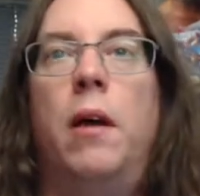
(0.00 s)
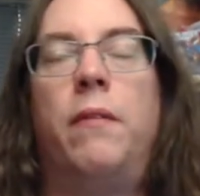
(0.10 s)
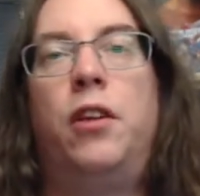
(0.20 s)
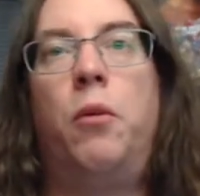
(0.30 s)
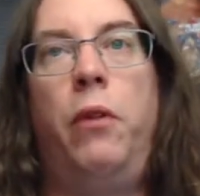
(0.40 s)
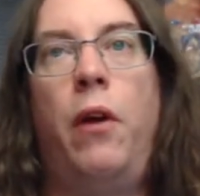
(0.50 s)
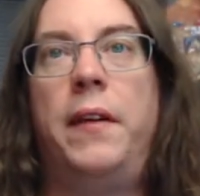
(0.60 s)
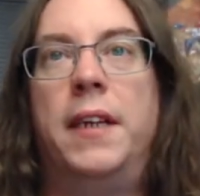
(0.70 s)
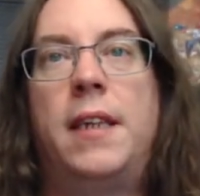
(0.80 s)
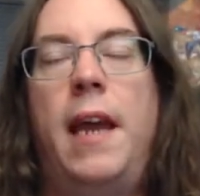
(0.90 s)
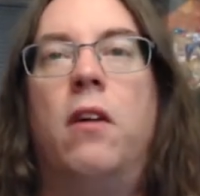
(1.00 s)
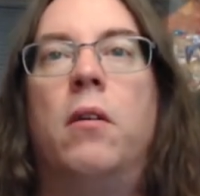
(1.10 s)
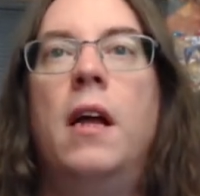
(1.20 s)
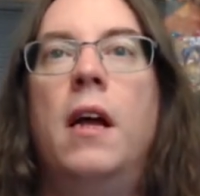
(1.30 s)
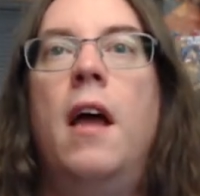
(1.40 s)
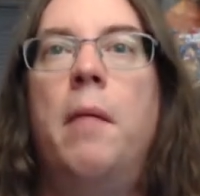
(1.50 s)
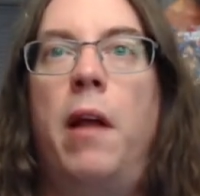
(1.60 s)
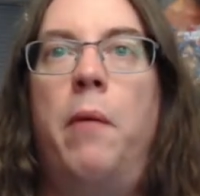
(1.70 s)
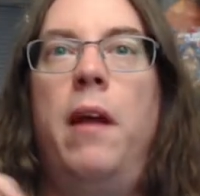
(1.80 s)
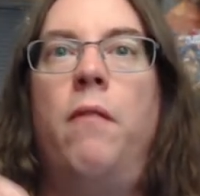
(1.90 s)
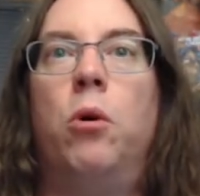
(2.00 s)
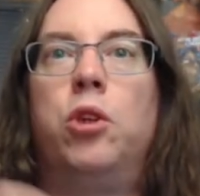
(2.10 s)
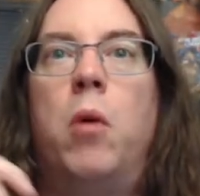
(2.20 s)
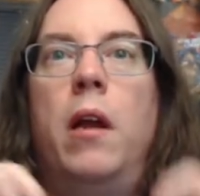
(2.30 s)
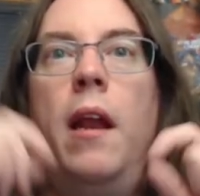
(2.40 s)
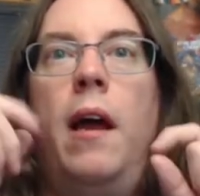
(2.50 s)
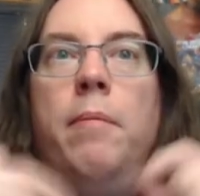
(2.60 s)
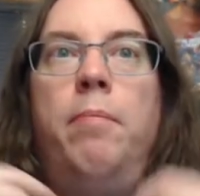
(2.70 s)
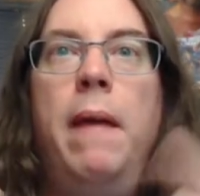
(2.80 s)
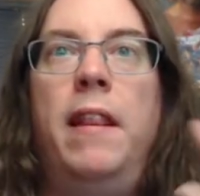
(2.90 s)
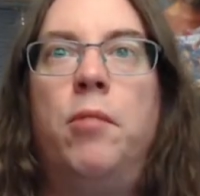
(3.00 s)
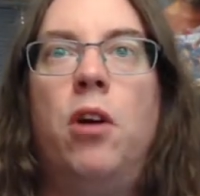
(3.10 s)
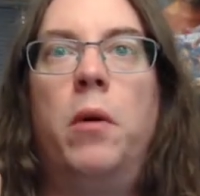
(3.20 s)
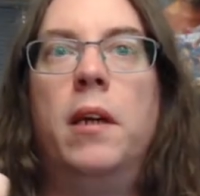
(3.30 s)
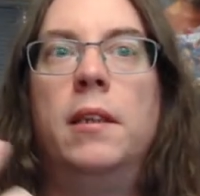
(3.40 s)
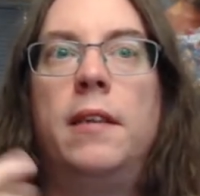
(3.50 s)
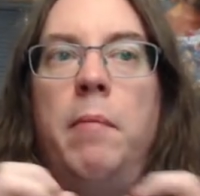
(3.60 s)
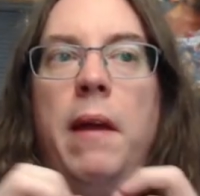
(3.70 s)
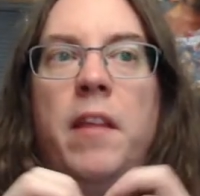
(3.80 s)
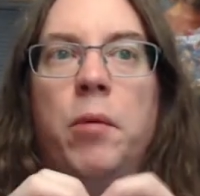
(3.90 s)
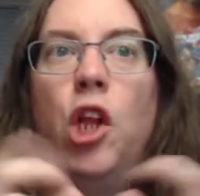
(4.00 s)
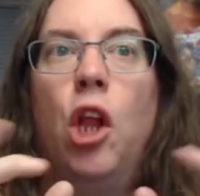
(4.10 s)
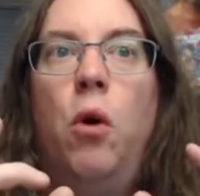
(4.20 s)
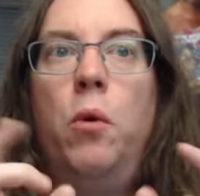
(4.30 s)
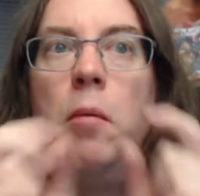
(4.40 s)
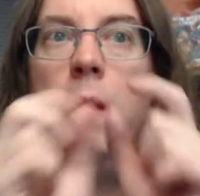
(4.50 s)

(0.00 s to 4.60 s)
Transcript: They're not to scale, but I went and rolled 20, and I made them tokens, and I made them glow. You can make